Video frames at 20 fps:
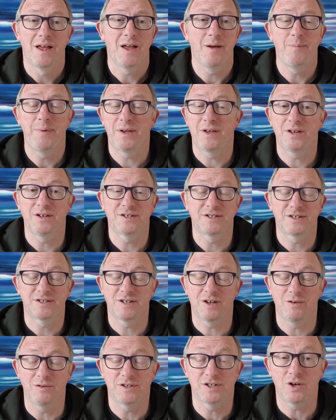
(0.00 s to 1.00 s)
Because
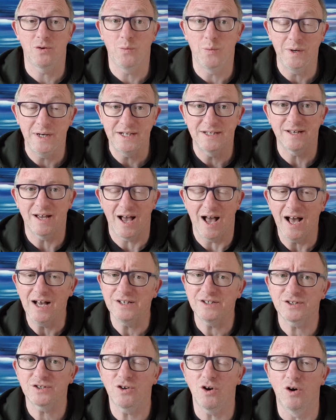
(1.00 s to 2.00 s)
so so we need to
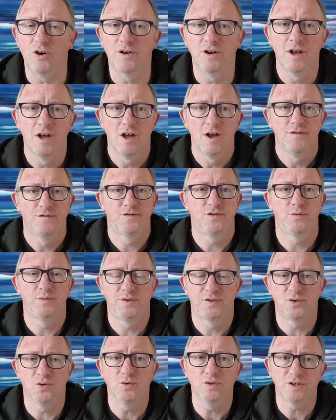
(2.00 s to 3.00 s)
ask God for the
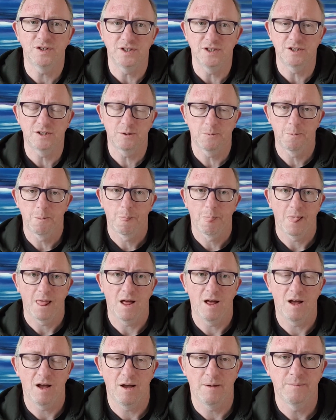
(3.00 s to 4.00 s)
resources
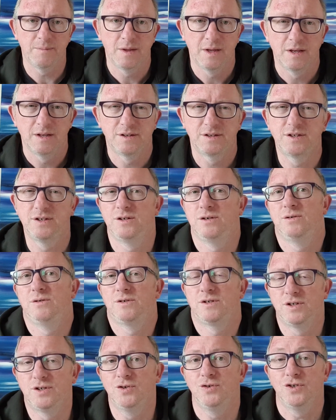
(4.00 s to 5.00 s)
um, to,
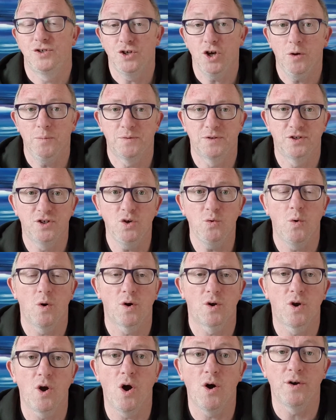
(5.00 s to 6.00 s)
to do the job, to do
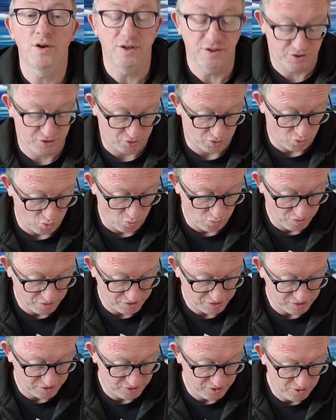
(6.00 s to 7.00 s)
what God has called us
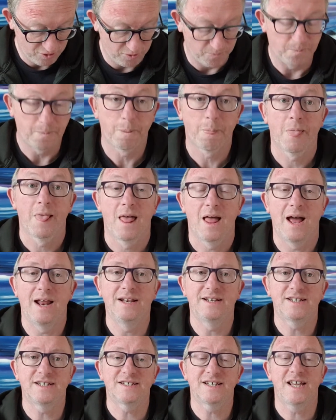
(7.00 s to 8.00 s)
to do. And
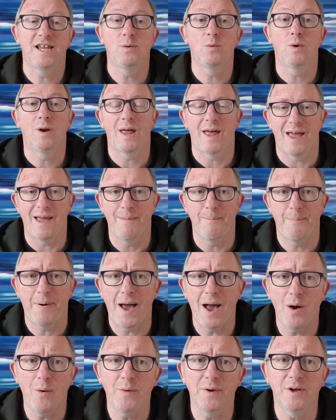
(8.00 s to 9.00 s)
it says he will
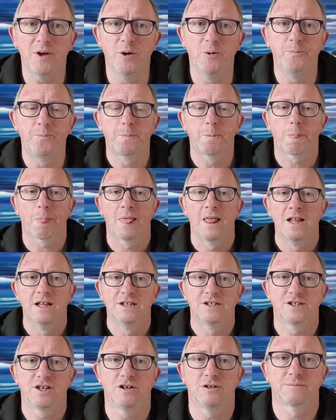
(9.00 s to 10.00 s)
empower you.
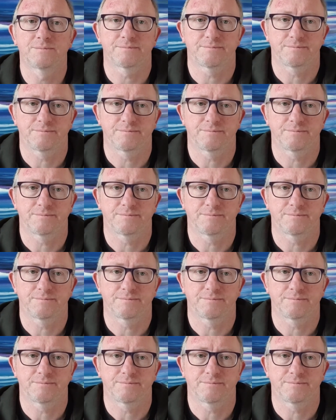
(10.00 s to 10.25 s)
So